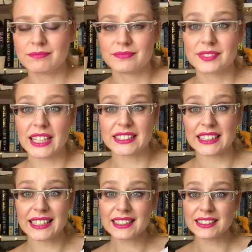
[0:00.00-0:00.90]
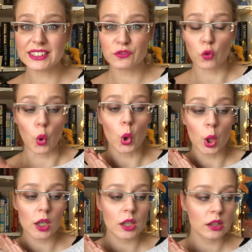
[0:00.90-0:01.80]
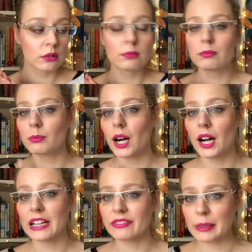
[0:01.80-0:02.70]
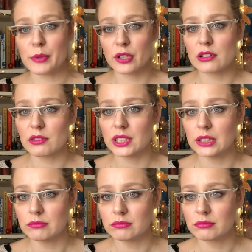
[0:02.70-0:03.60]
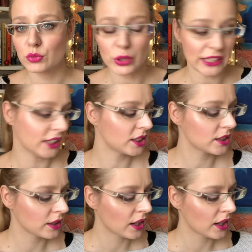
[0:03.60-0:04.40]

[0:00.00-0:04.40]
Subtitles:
that's it for my February reads.